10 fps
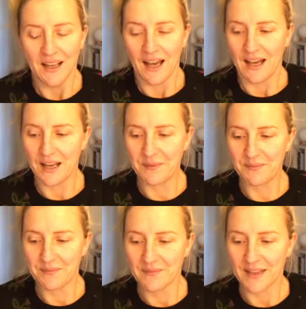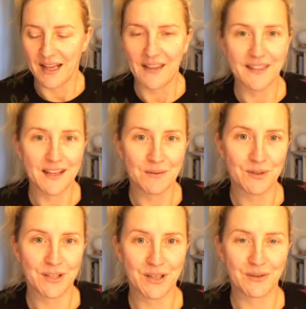And then I
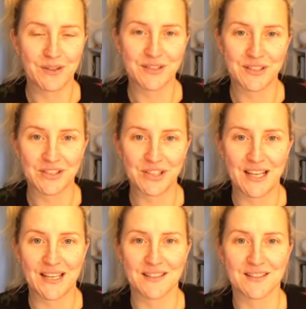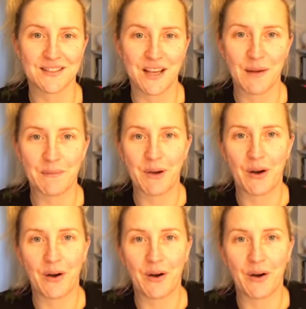want to go on to share some